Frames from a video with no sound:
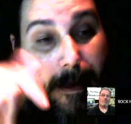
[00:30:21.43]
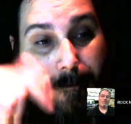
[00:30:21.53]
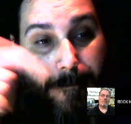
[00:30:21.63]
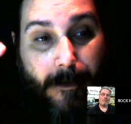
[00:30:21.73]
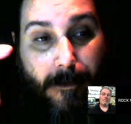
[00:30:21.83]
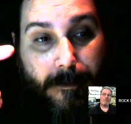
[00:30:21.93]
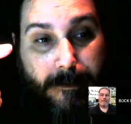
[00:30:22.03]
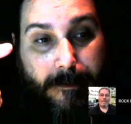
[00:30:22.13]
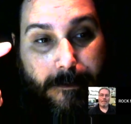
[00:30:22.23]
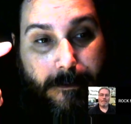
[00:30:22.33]
of
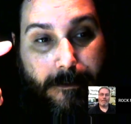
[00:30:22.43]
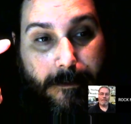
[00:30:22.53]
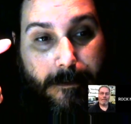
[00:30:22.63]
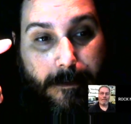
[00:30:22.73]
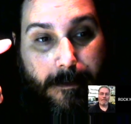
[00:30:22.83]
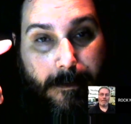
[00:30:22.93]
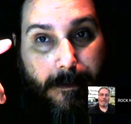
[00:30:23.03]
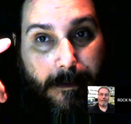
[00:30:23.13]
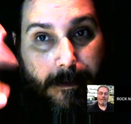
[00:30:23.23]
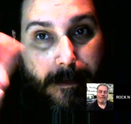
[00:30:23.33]
folks
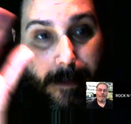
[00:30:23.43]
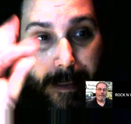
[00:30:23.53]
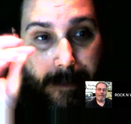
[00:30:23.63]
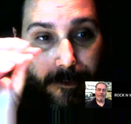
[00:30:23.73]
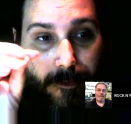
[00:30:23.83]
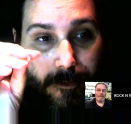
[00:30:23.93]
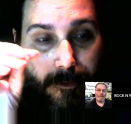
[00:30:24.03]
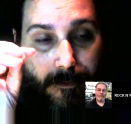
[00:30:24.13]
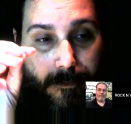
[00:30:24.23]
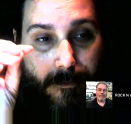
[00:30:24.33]
connect
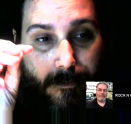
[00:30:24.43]
you